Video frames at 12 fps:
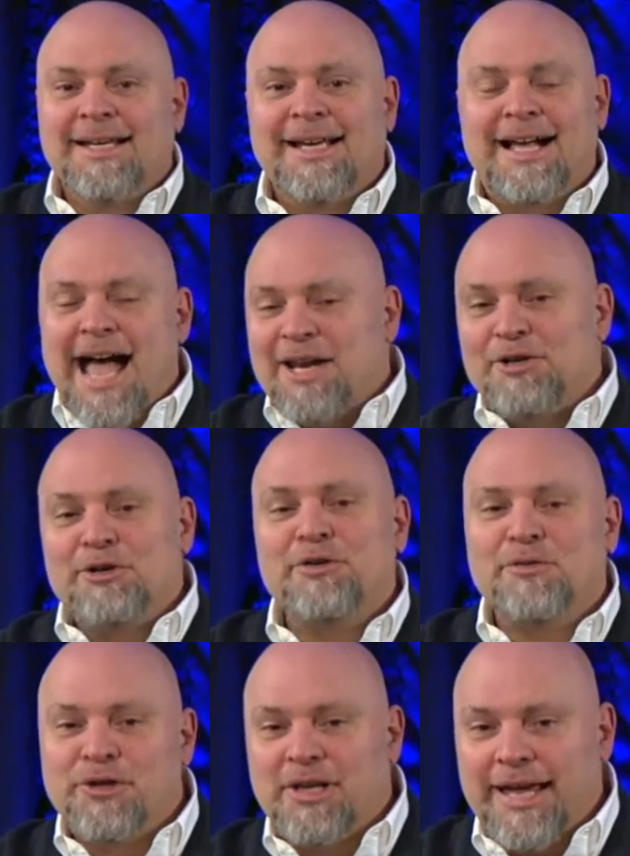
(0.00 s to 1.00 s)
Uh, I don't know
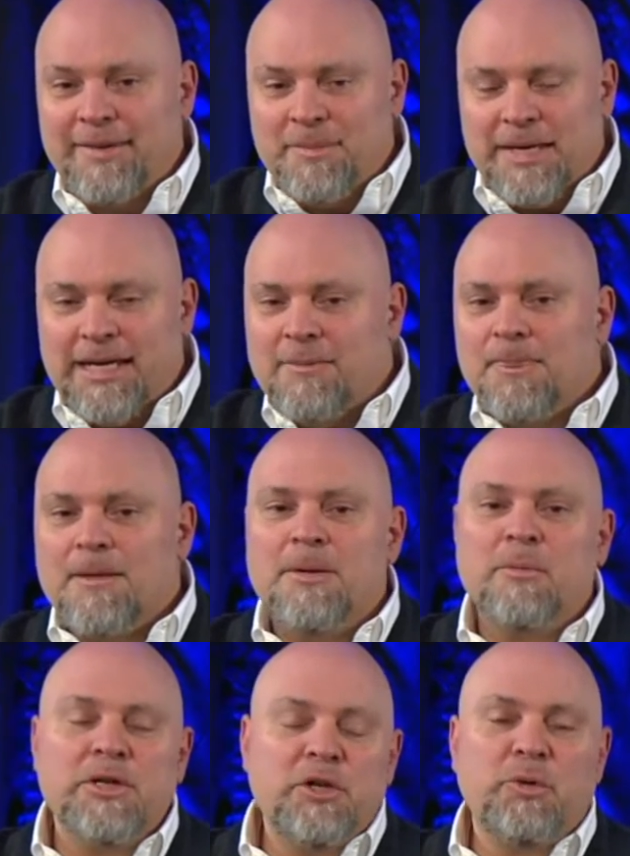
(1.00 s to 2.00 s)
if you're like me,
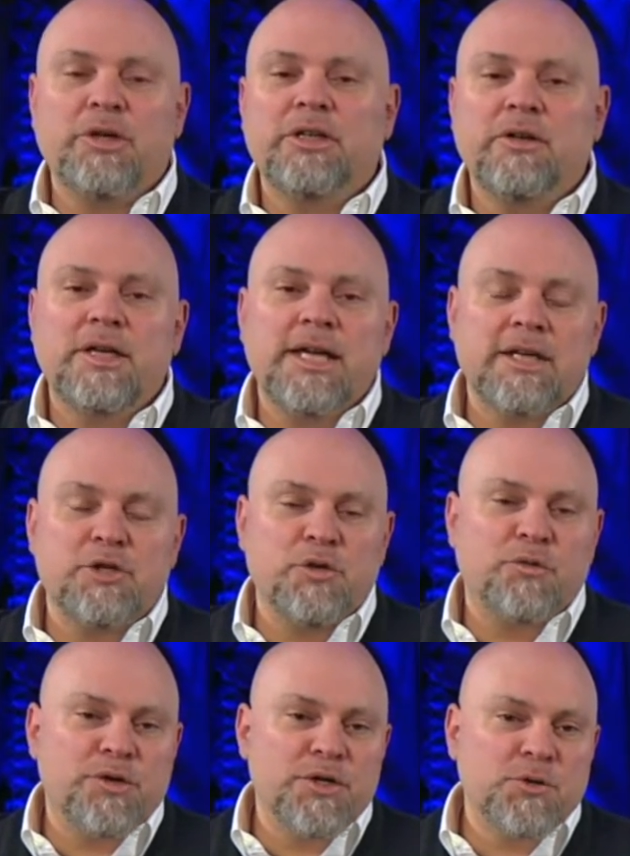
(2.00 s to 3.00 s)
but when you were a little kid and
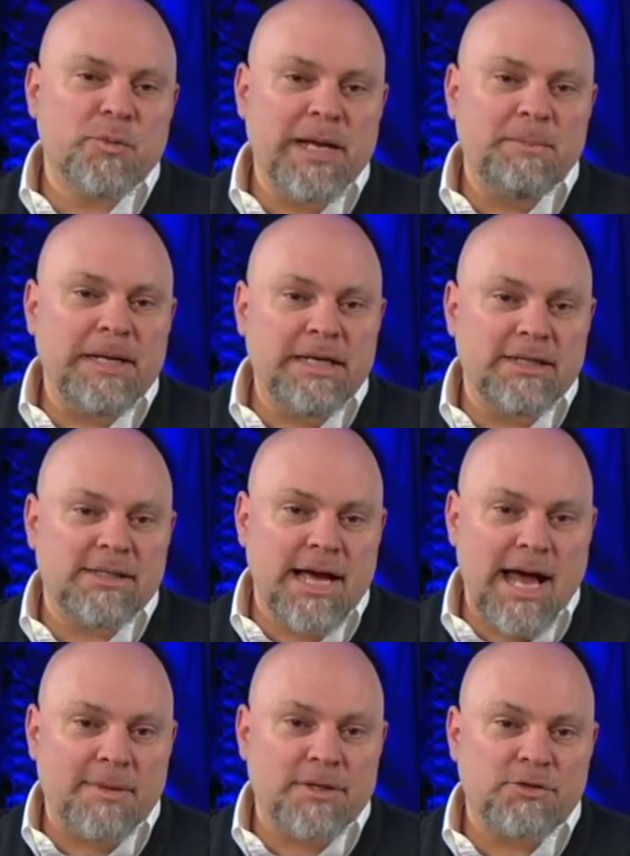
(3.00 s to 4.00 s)
you first read Peanuts
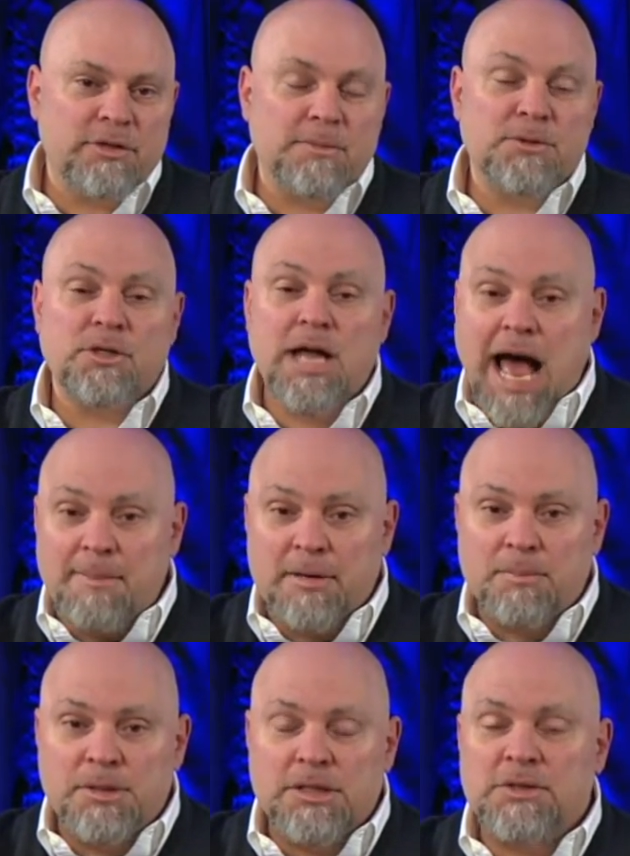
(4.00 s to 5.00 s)
comic strips or
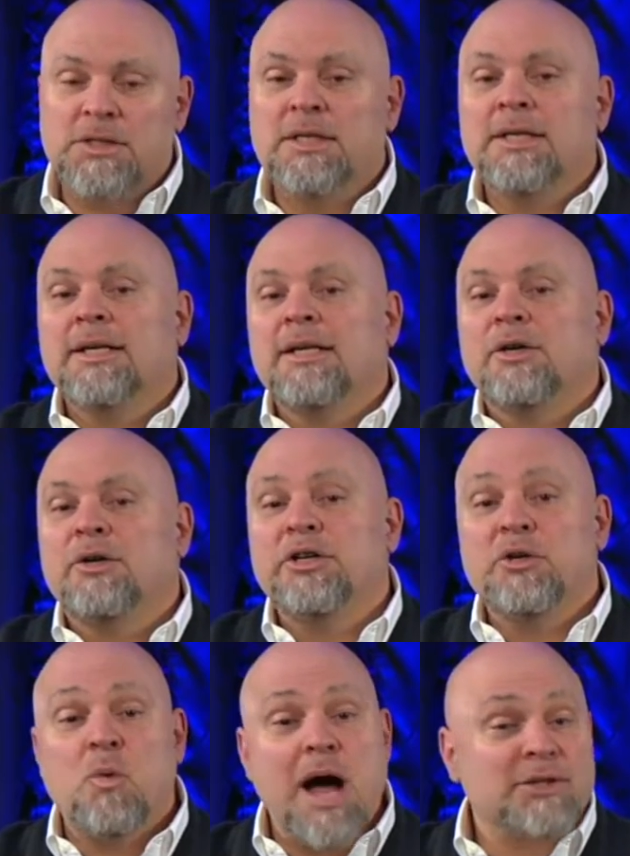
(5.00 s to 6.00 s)
comic books, or
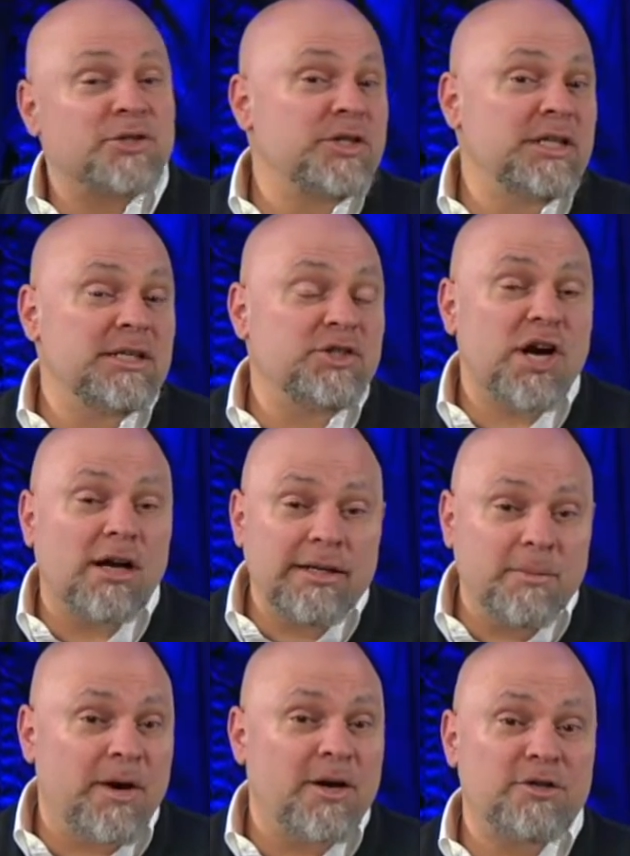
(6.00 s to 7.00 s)
you watch the Charlie
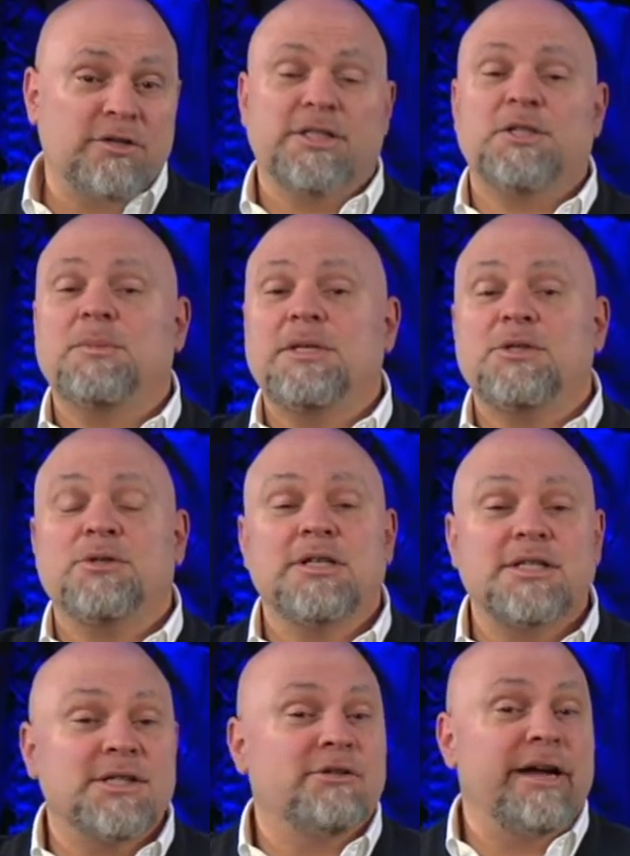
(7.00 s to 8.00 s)
Brown Christmas, or
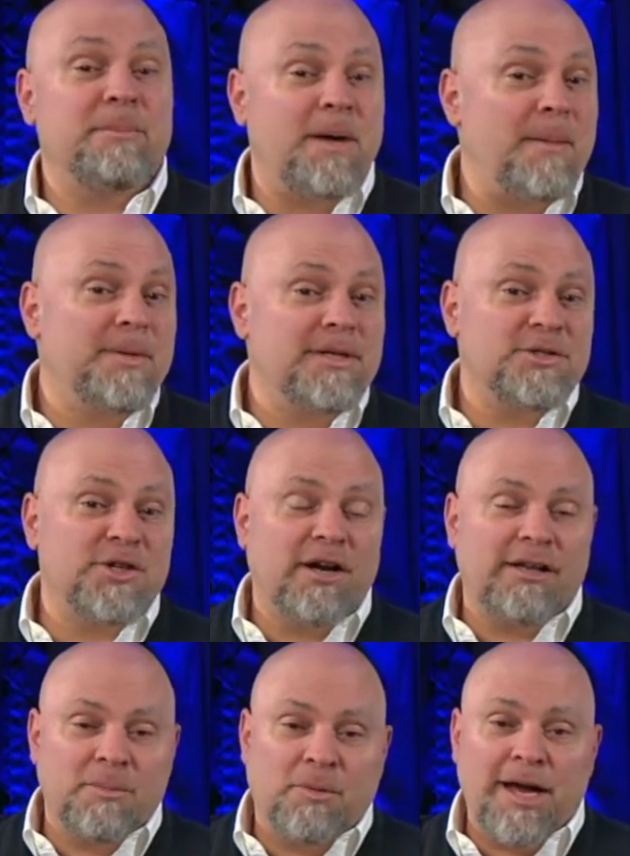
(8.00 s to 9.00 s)
it's the Great Pumpkin
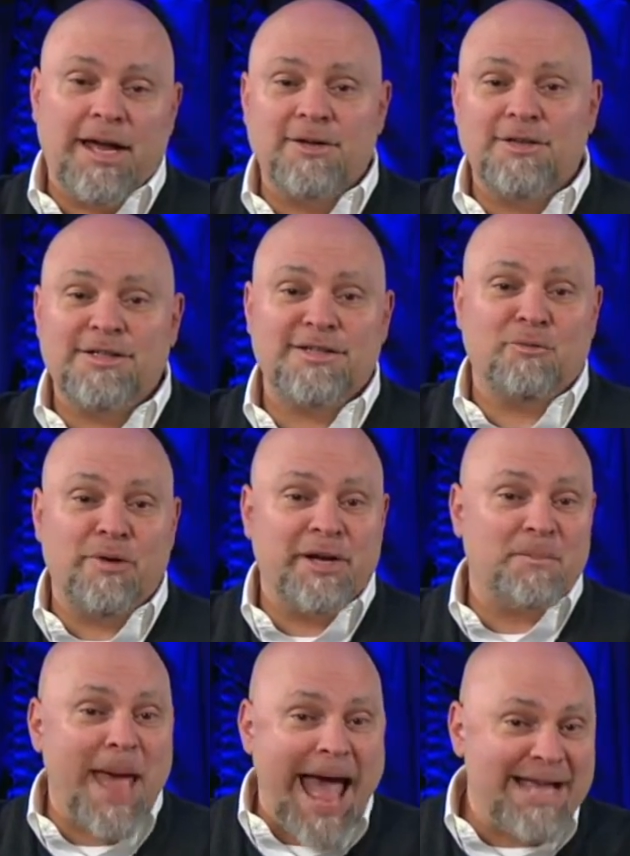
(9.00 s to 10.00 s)
Charlie Brown, it's a rite
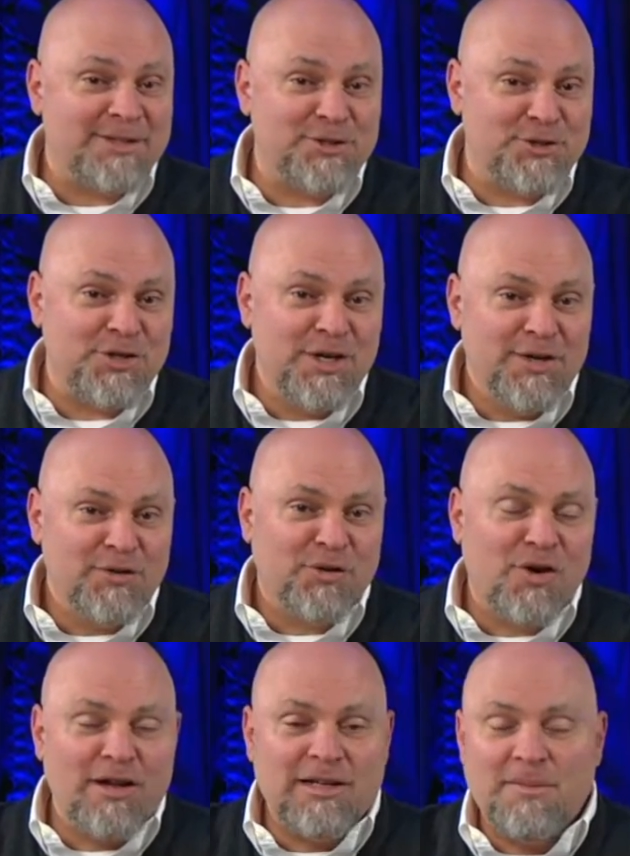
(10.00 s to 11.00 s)
of passage
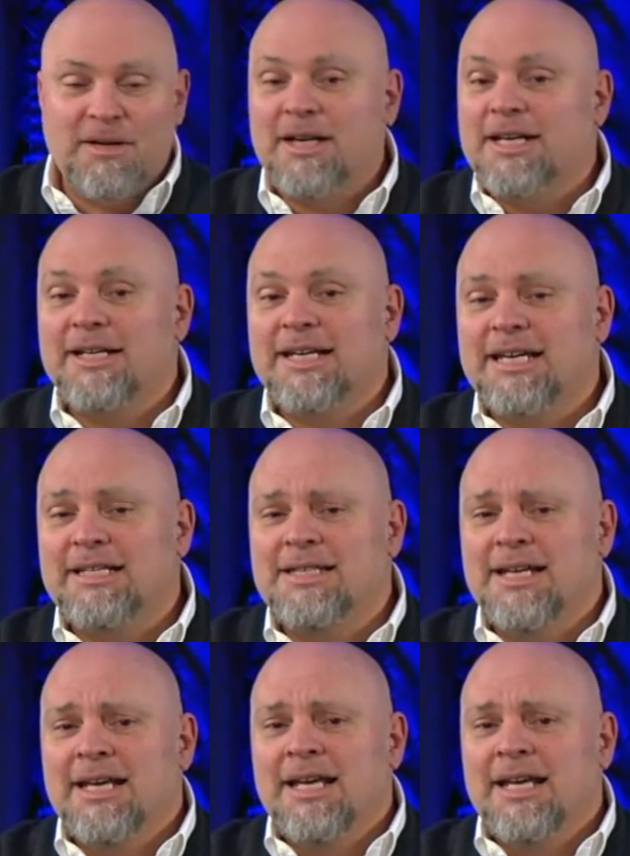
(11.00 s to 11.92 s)
for all American kids.